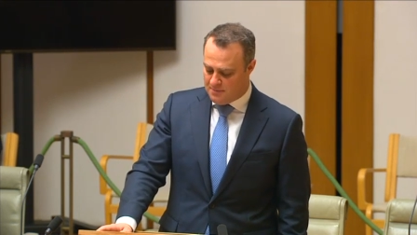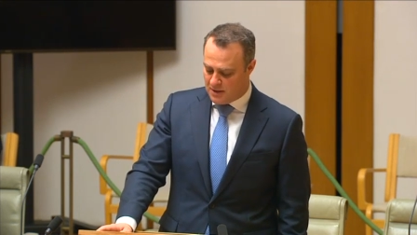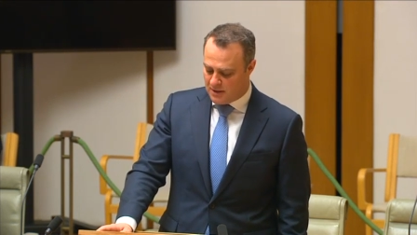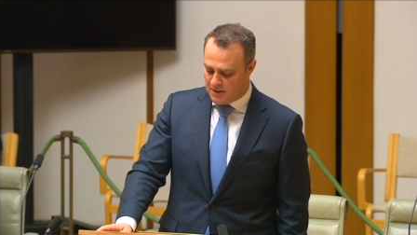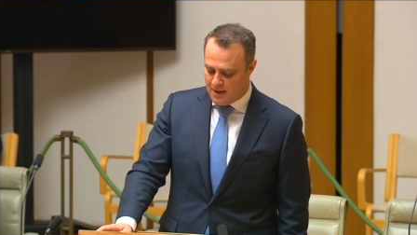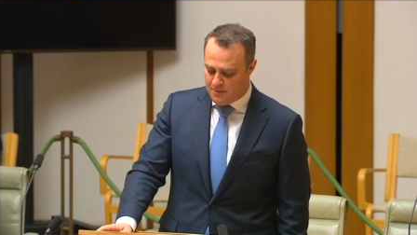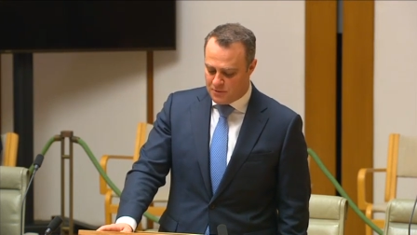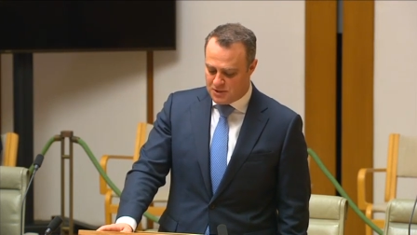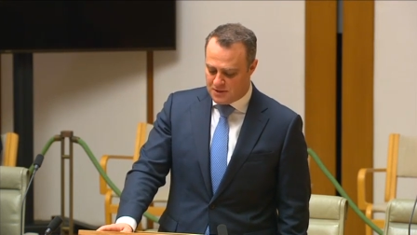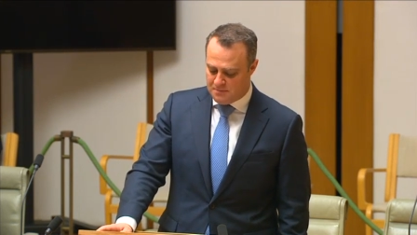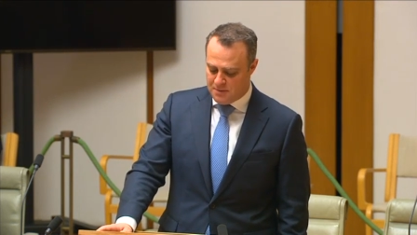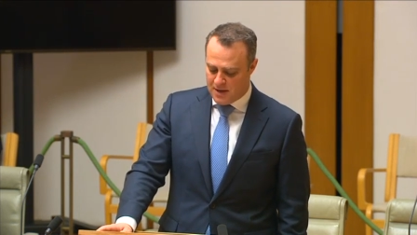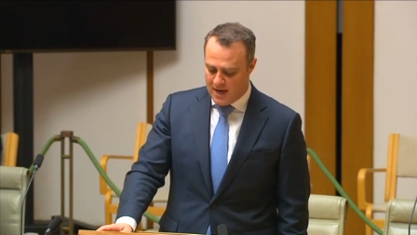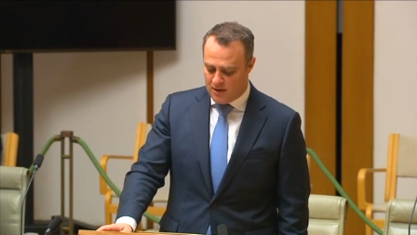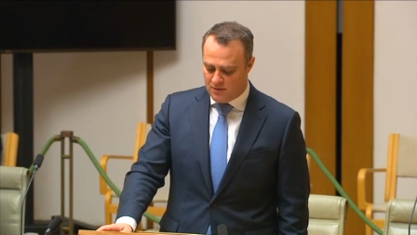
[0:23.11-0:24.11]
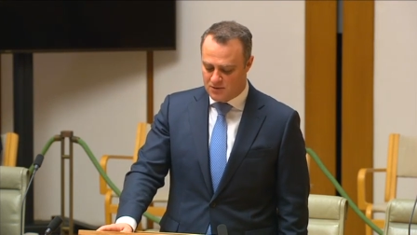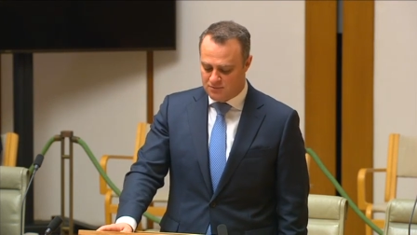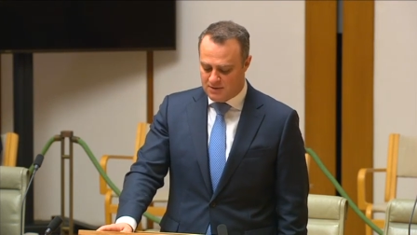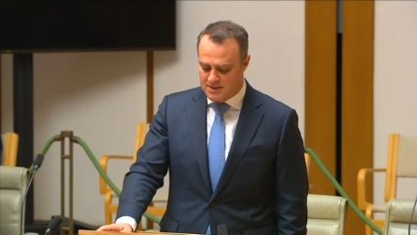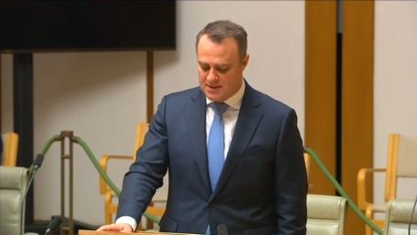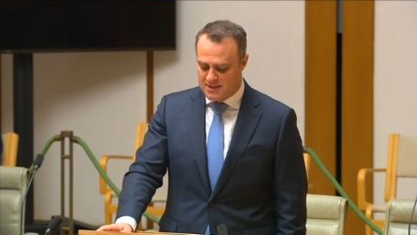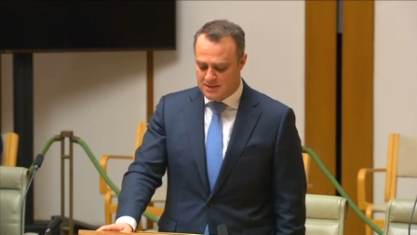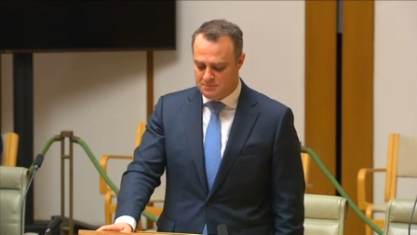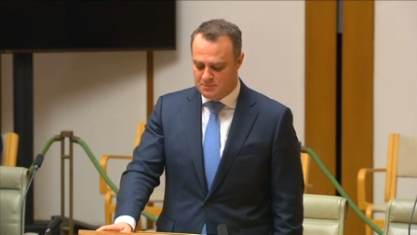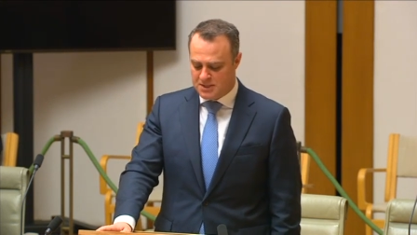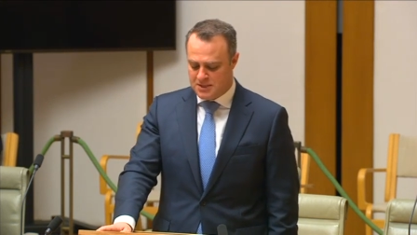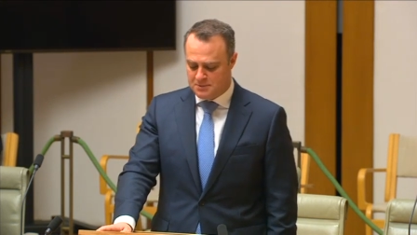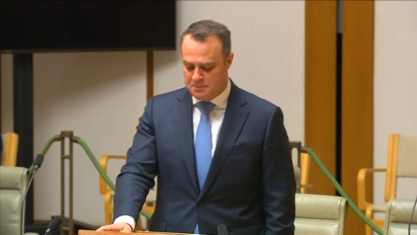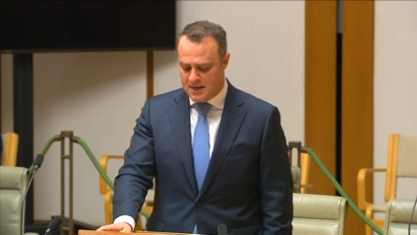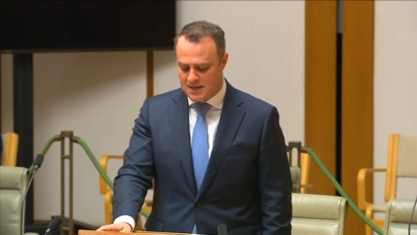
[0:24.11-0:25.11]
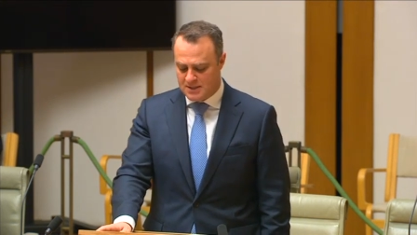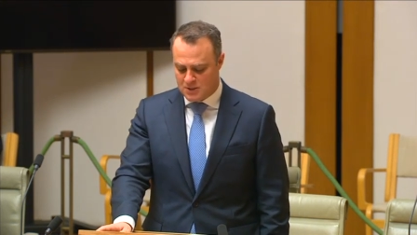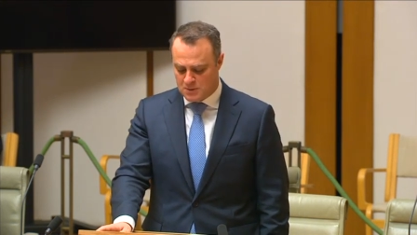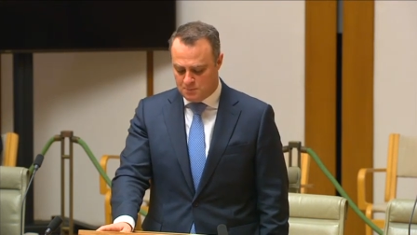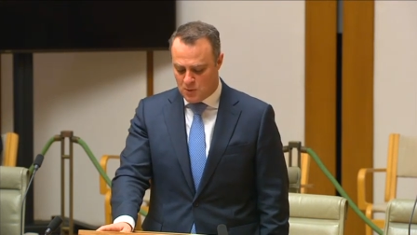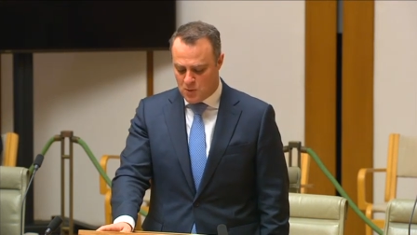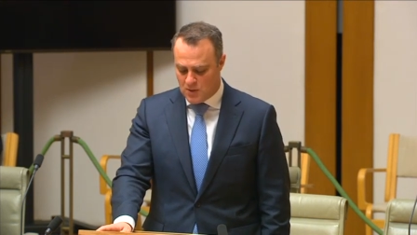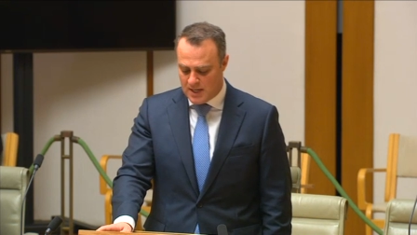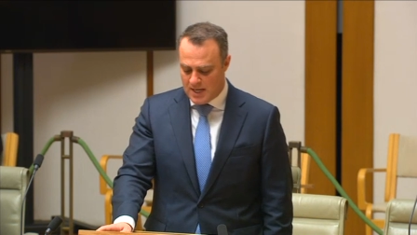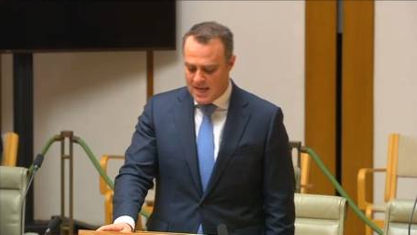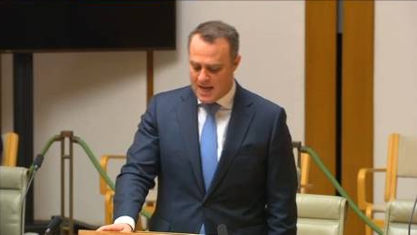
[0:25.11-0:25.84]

a club which empowers residents to participate in sport